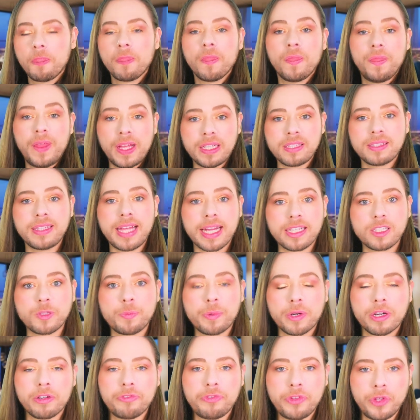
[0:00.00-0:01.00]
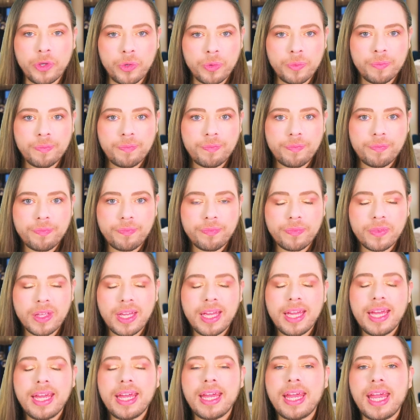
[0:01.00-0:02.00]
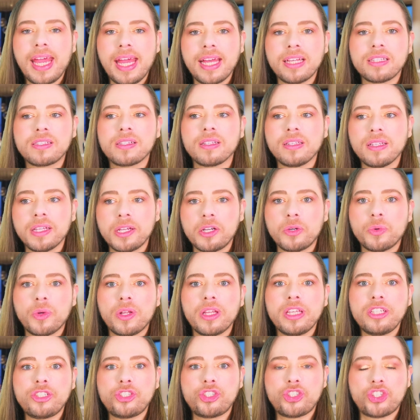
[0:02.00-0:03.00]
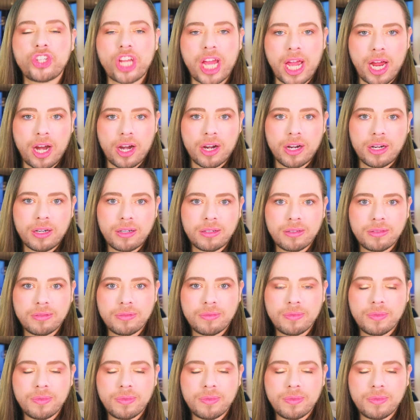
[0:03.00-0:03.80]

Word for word: this next perfume is literally Cher